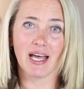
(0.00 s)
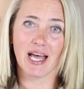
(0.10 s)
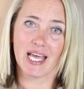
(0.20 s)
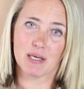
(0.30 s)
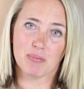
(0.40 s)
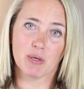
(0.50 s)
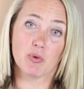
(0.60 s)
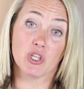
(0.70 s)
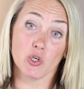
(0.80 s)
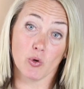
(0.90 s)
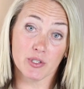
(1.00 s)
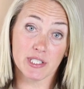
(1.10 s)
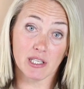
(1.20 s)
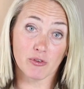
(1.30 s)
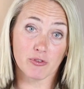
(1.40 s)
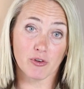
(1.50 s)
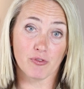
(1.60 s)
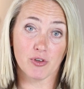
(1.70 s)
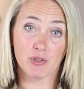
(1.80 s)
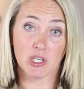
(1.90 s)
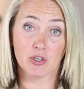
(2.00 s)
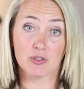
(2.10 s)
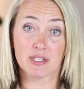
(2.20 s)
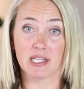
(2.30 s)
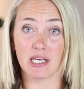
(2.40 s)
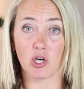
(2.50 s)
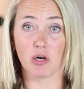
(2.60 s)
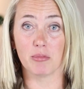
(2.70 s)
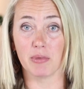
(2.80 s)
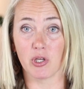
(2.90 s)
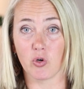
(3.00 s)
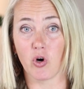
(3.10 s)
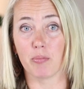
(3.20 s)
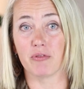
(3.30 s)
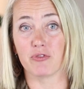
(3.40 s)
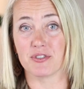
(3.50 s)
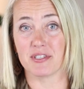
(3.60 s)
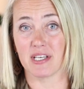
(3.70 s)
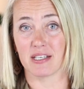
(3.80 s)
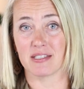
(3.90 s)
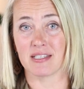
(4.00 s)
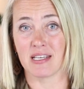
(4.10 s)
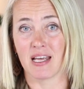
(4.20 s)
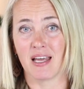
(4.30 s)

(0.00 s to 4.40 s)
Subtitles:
I had been with a Knoll dealer for a few years and then at Herman Miller Corporate for 6.